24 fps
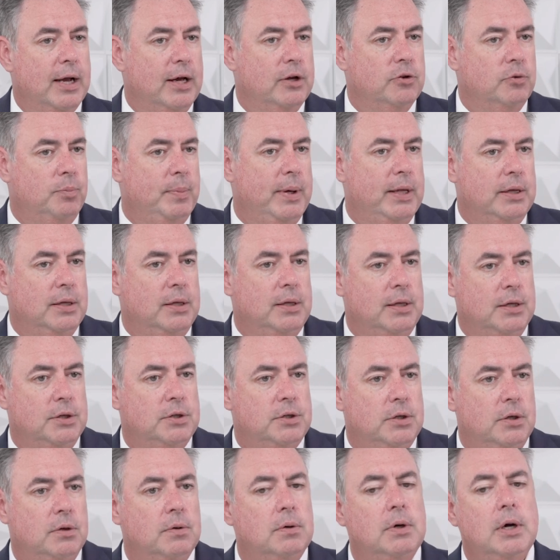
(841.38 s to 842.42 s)
has been an
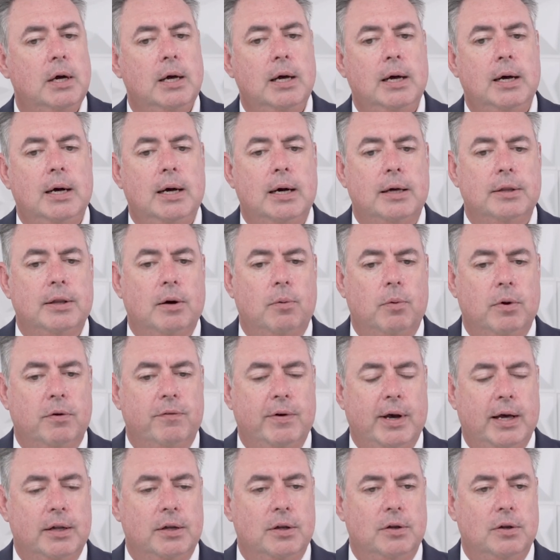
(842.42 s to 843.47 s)
issue that we've
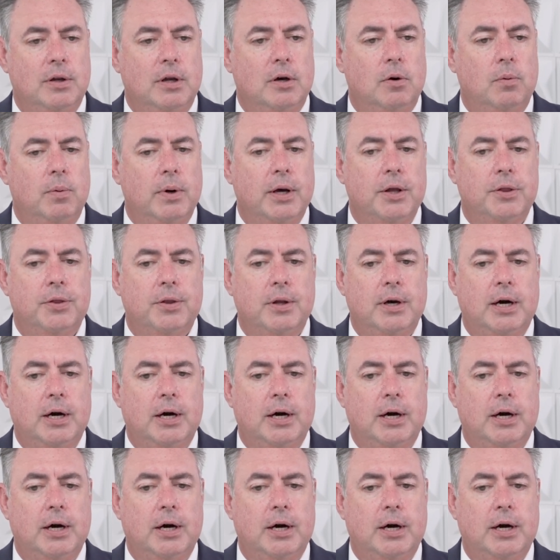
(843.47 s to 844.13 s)
had to deal with.